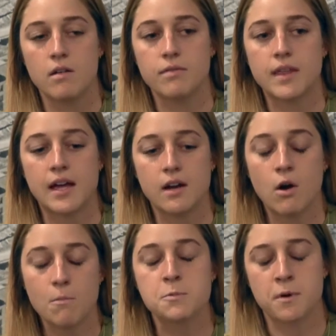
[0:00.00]

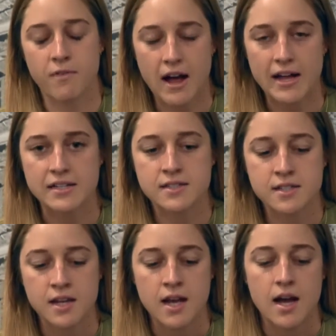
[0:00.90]
Homes provides
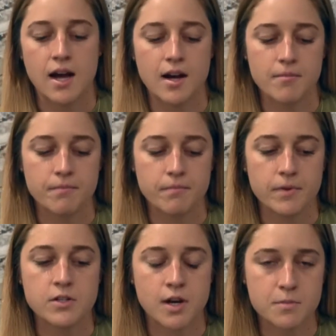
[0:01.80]

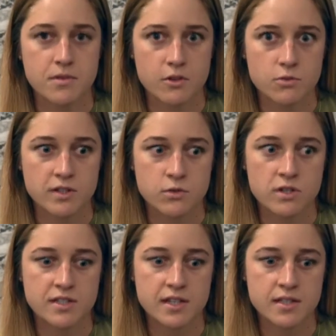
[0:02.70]
in terms of those
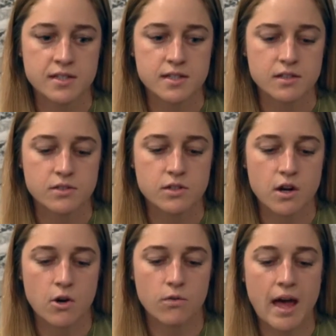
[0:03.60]
resources.
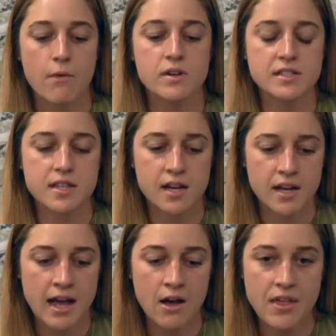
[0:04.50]
So that was the
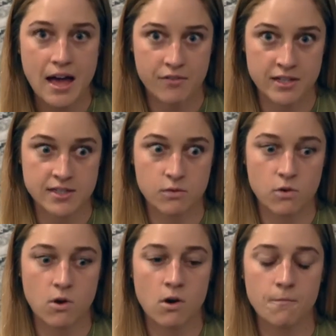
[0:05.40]
health advocacy
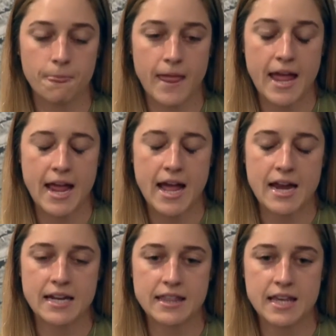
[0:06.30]
role.
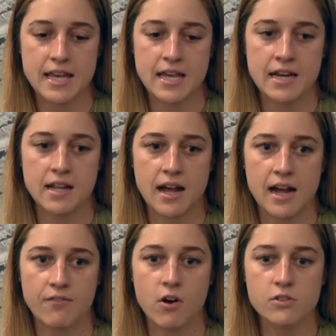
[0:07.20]
And then
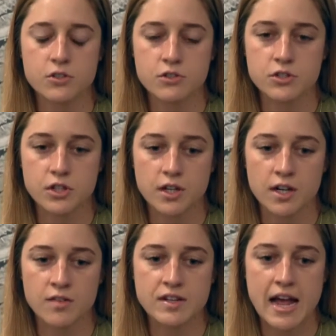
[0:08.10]
I've also
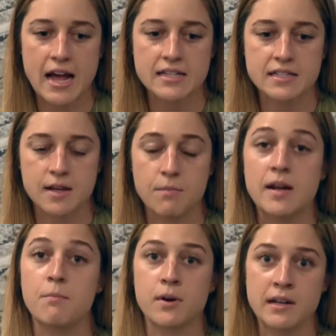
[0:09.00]
served in
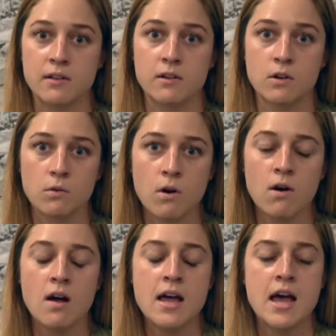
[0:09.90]
a preclinical
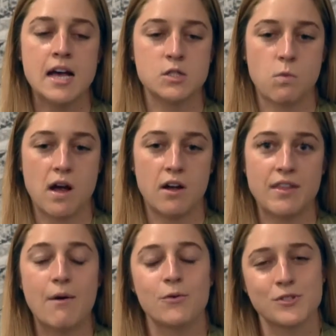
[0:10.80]
role as well. And
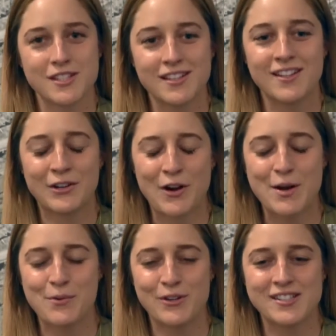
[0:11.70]
that one was
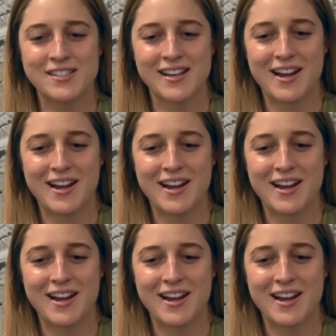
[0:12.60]
incredible. It's